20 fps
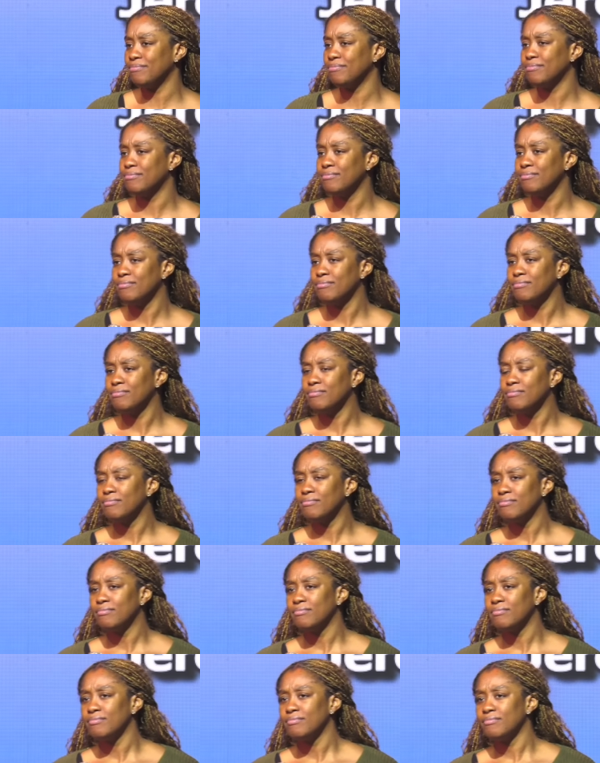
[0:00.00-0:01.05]

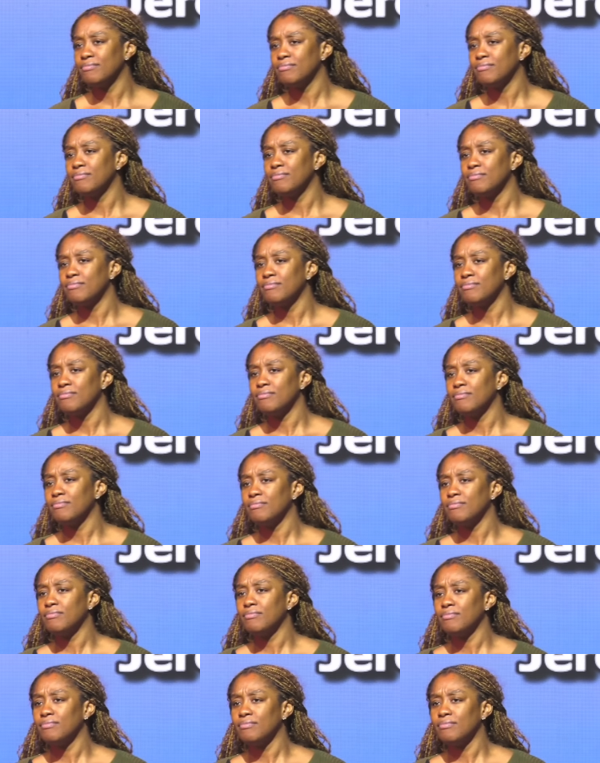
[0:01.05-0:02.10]

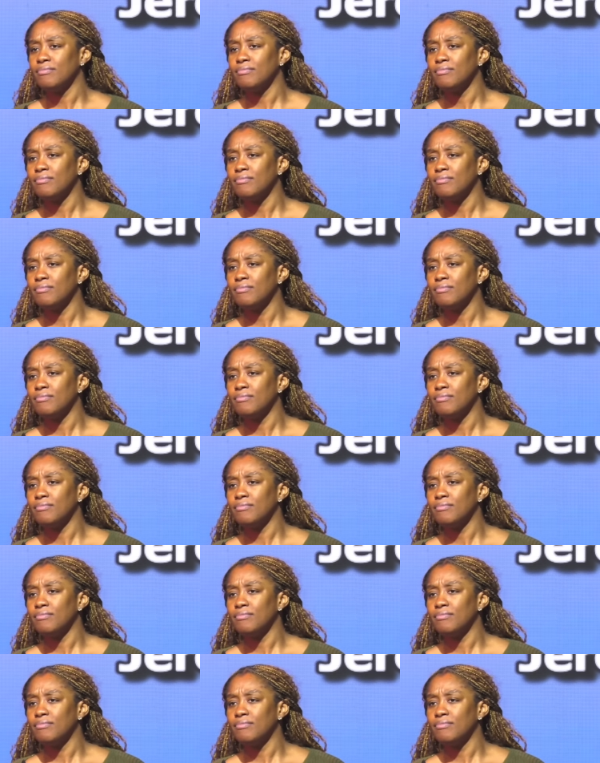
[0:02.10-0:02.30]
(no one is talking)